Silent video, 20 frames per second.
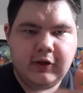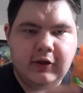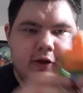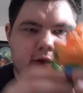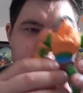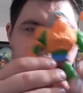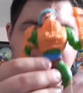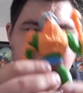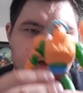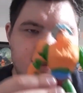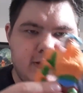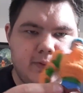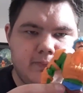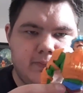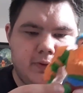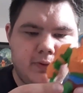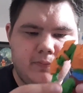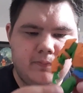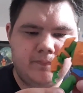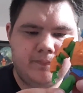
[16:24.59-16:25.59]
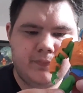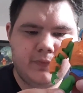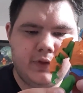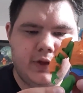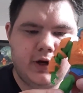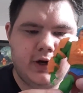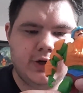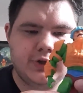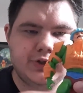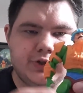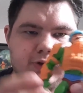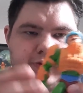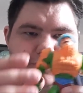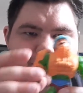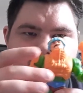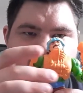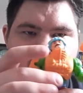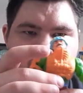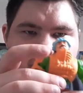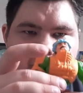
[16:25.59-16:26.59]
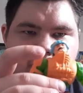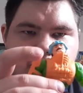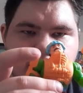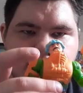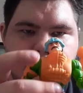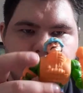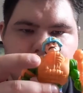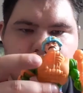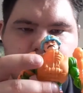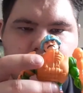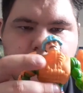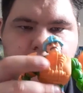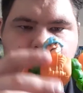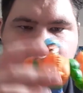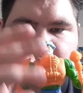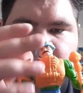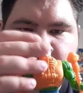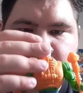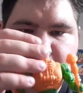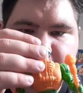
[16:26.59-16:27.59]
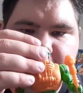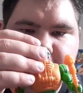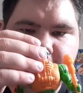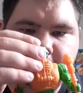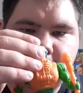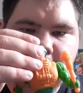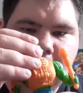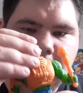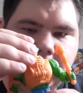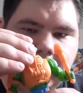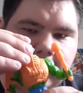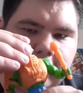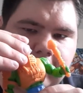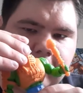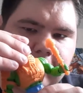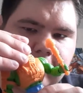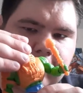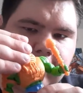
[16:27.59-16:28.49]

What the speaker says: And boom. There's your full looking Man-at-Arms. And